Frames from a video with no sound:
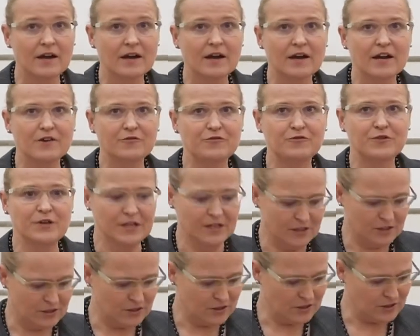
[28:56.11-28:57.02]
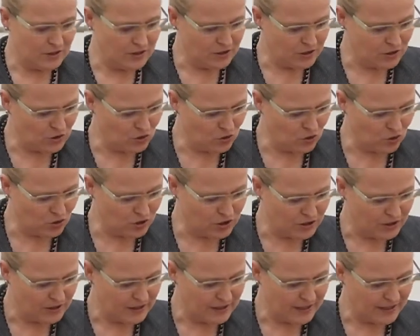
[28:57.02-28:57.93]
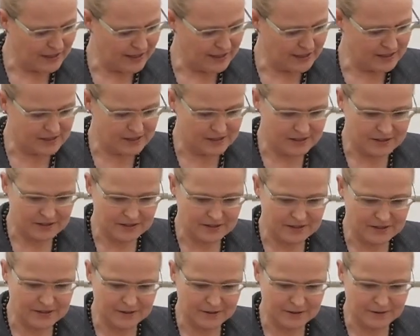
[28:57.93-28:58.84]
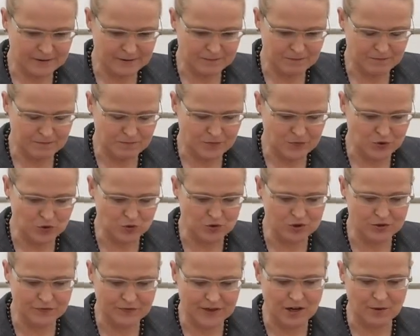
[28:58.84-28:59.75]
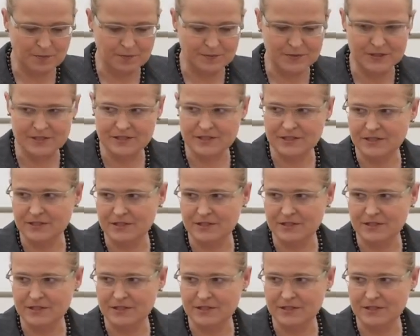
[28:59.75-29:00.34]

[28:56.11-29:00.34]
If we uh, look at uh, new developments